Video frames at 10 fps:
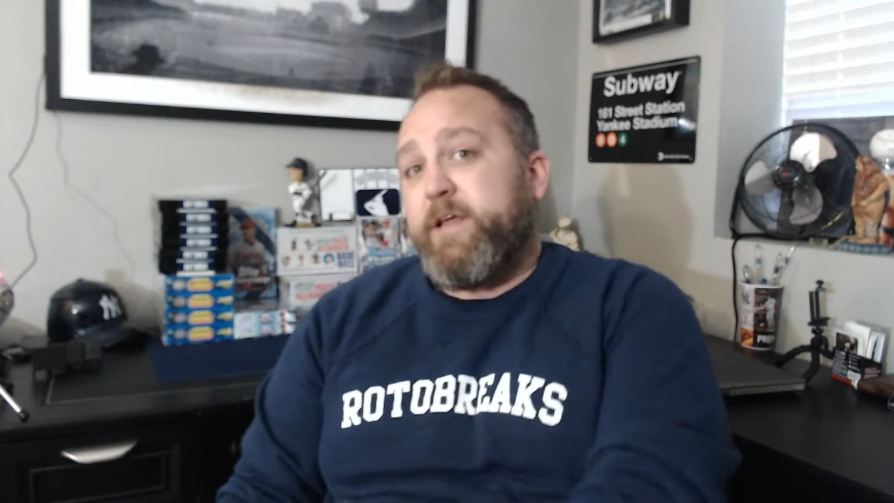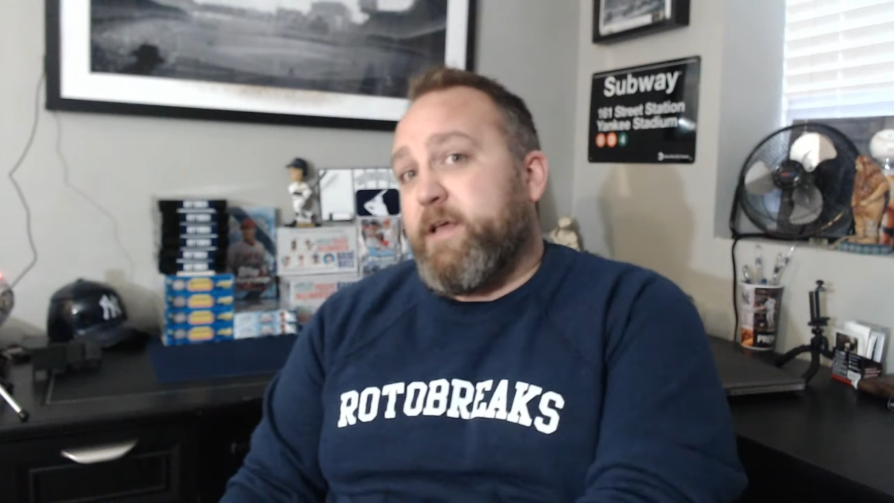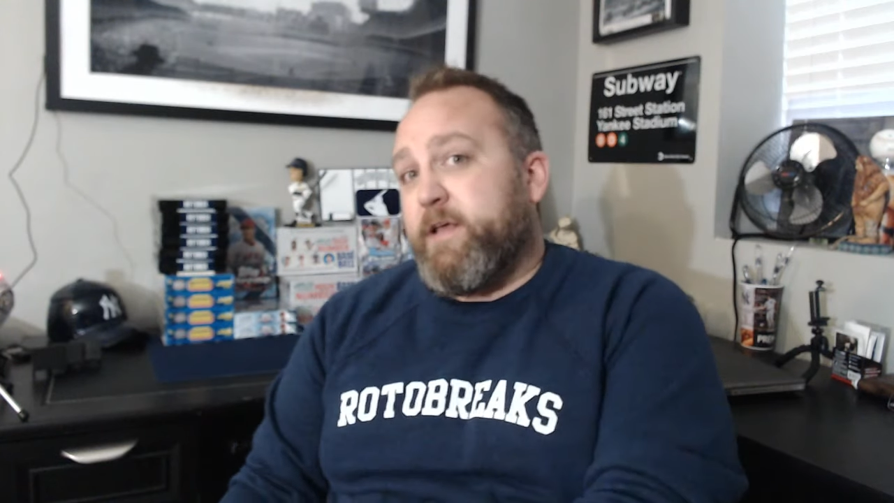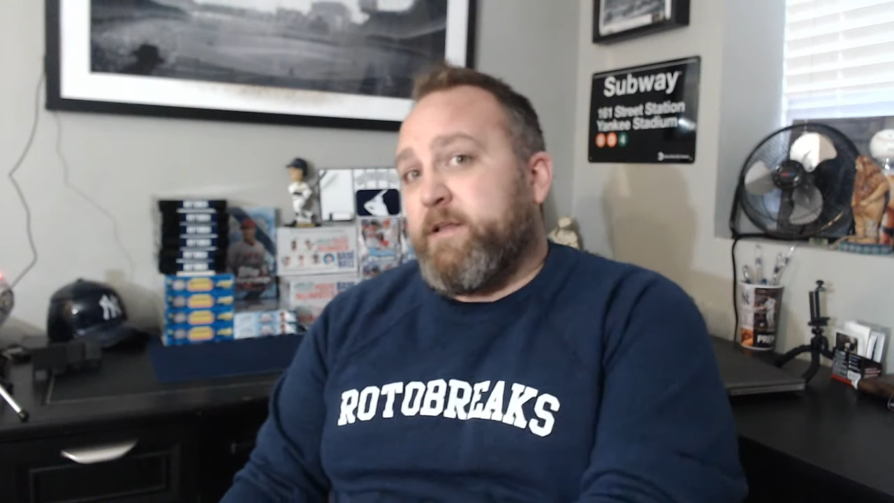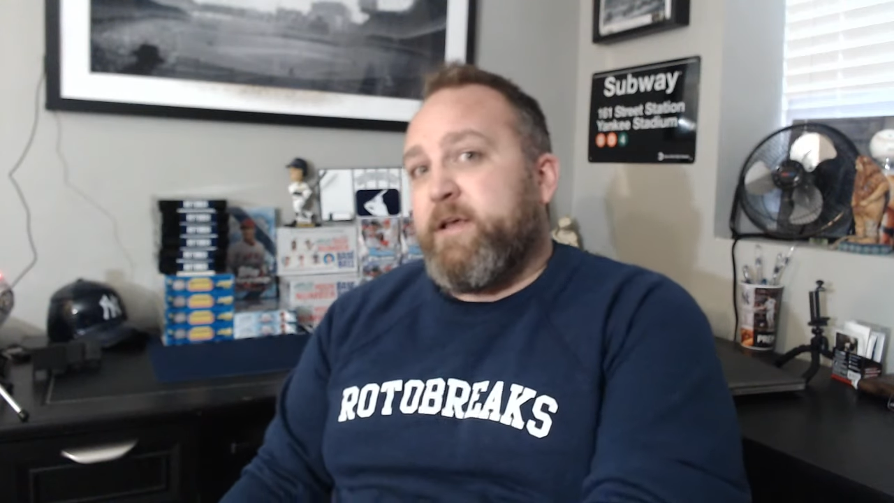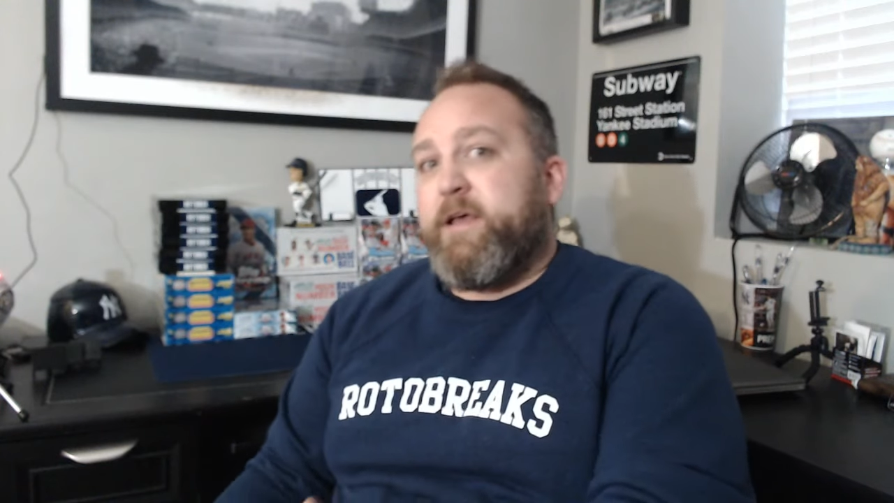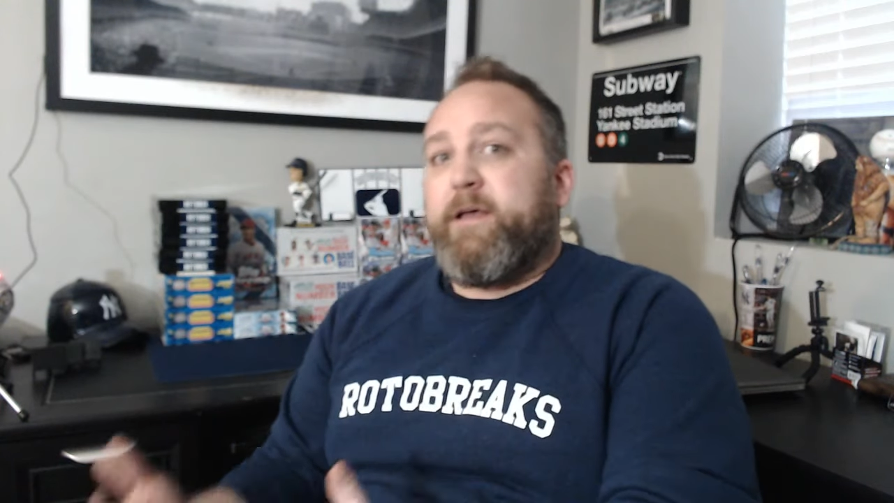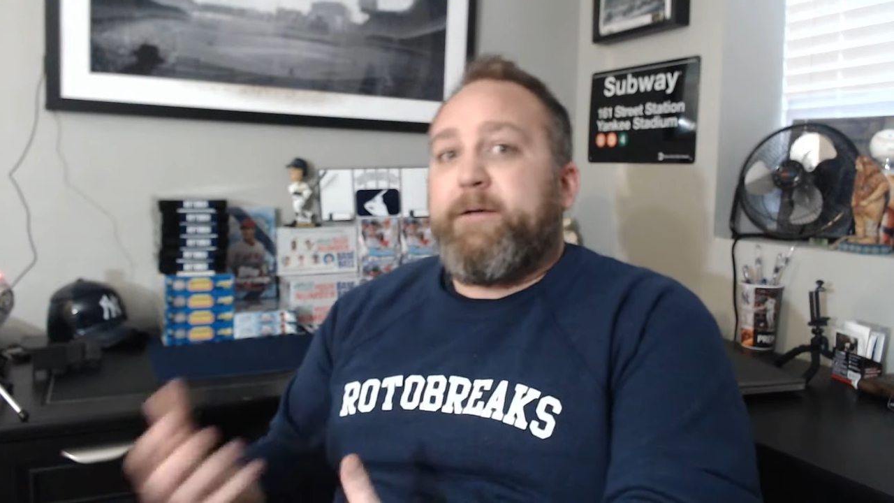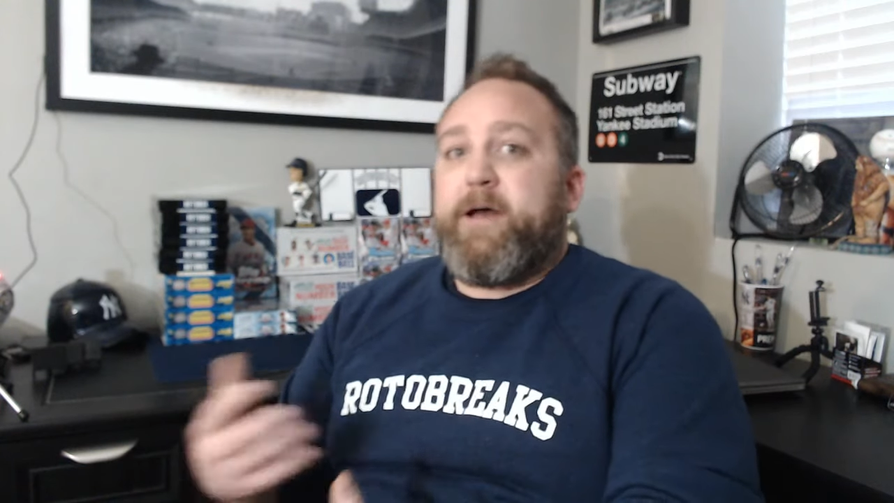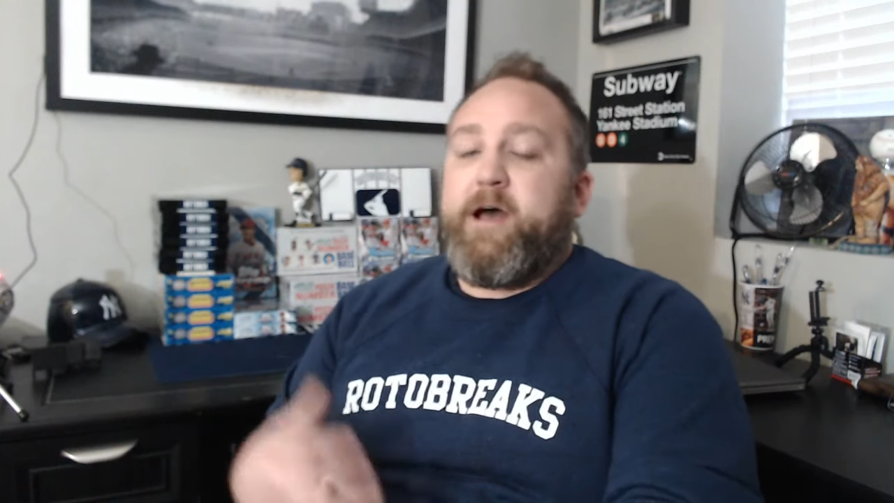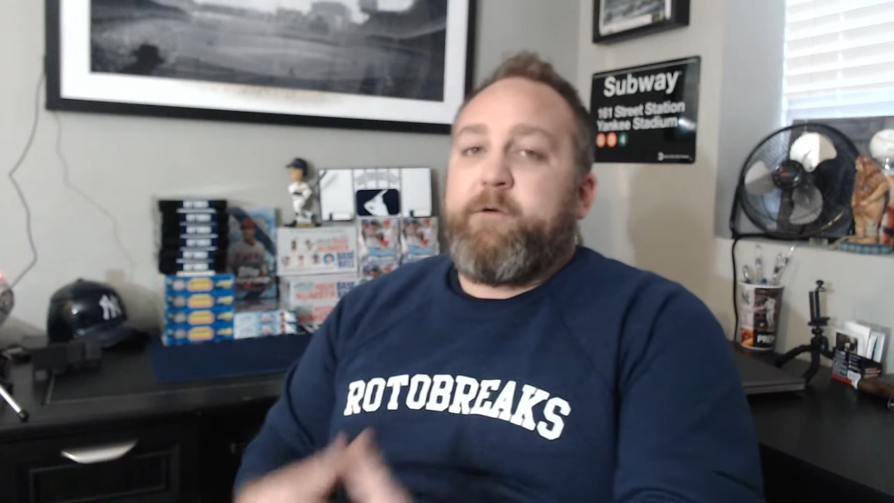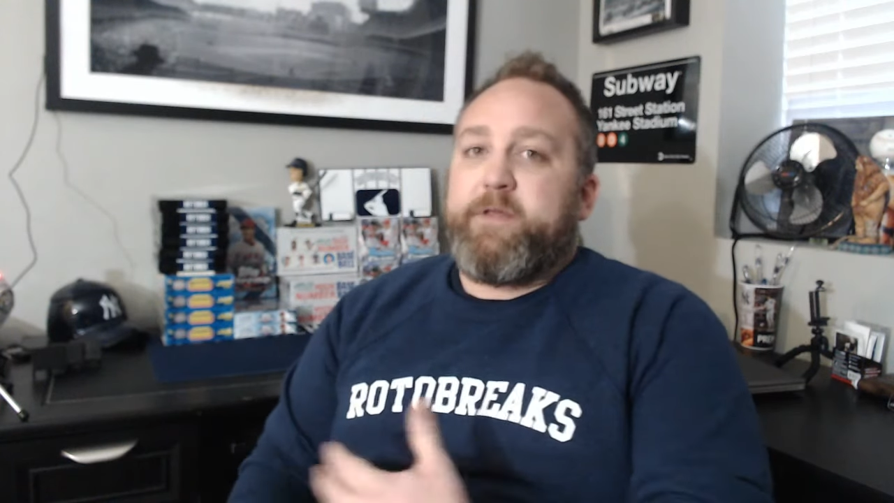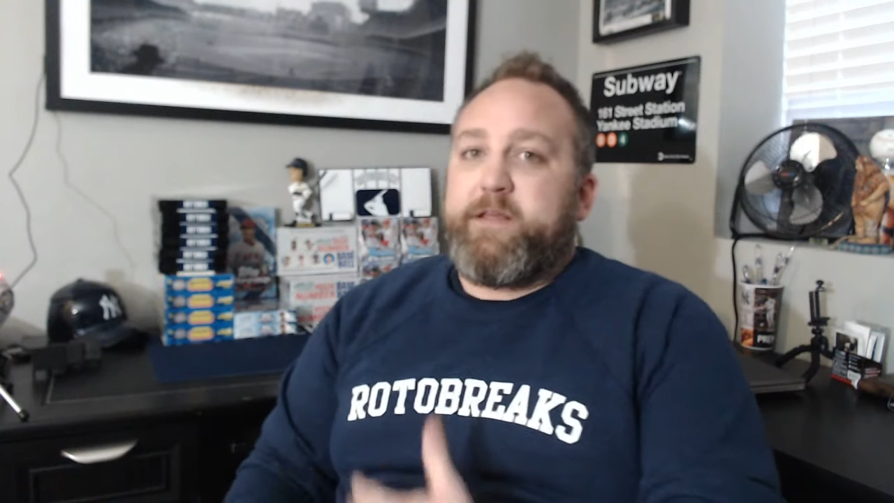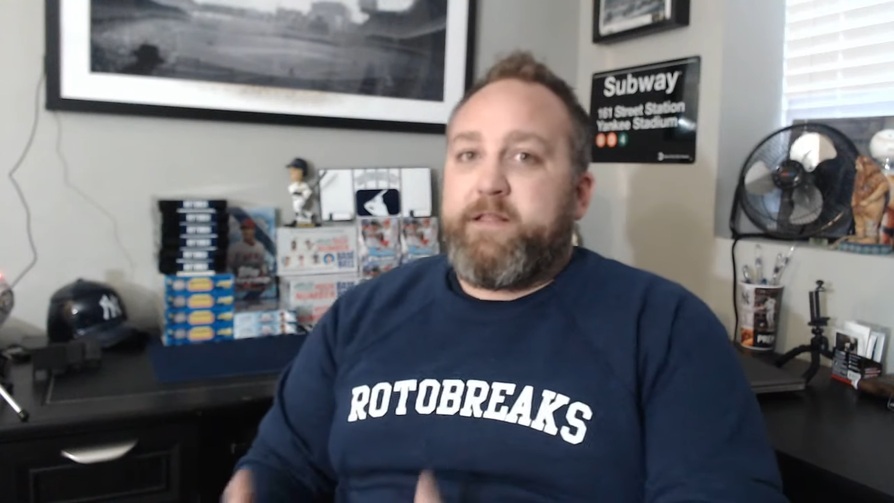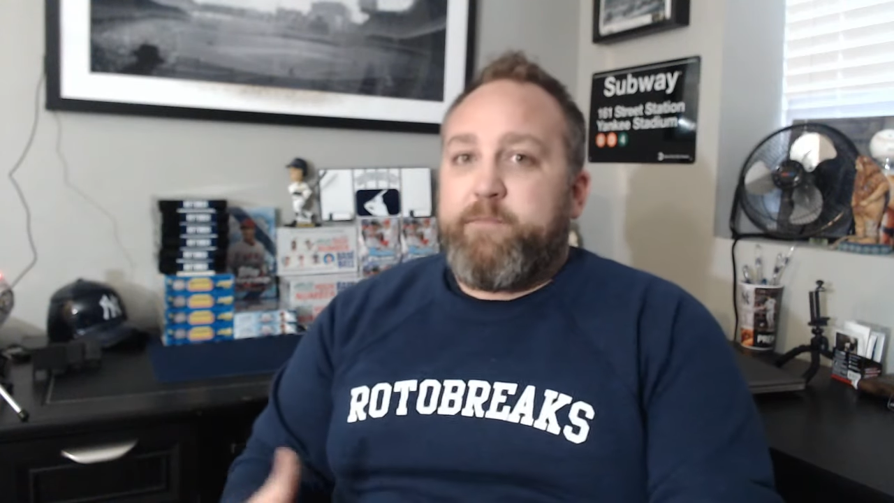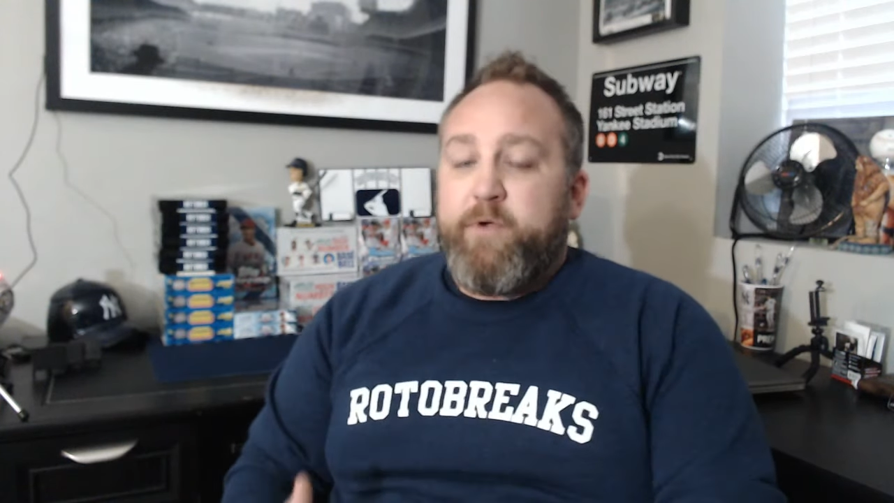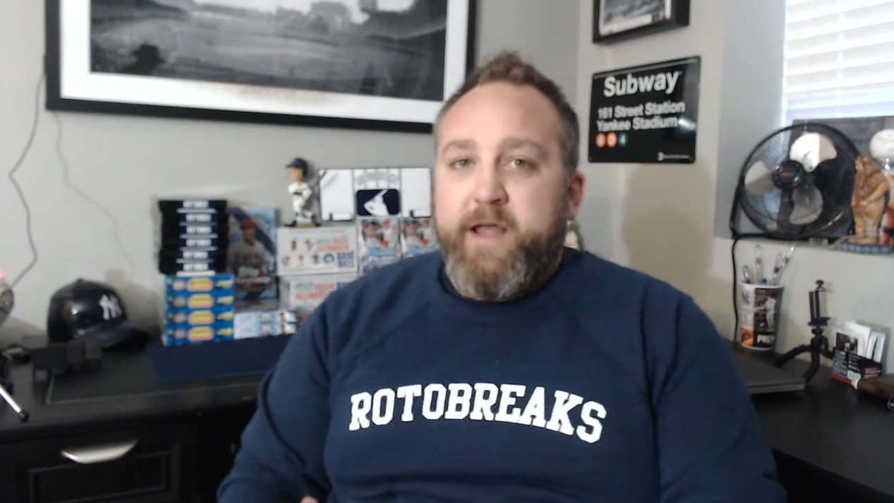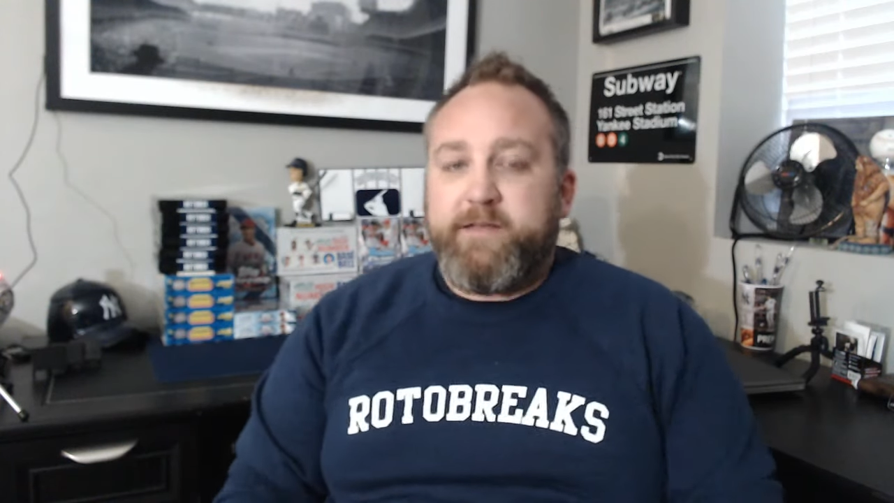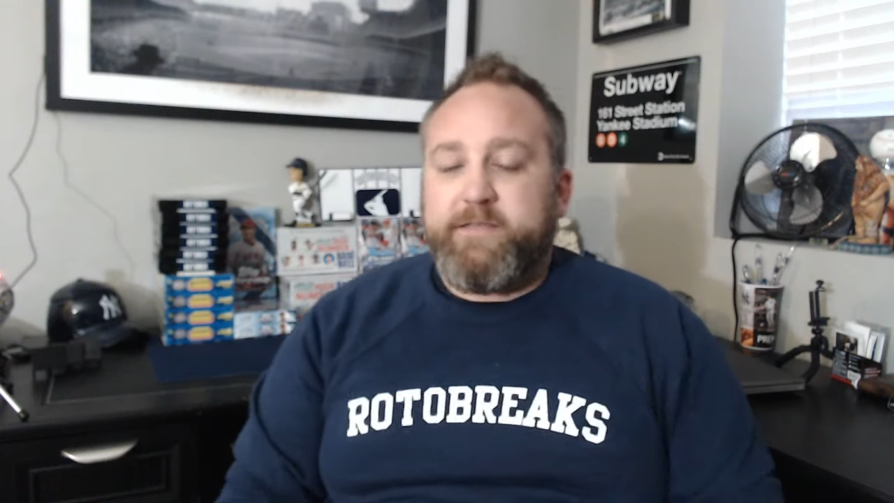hit within the break.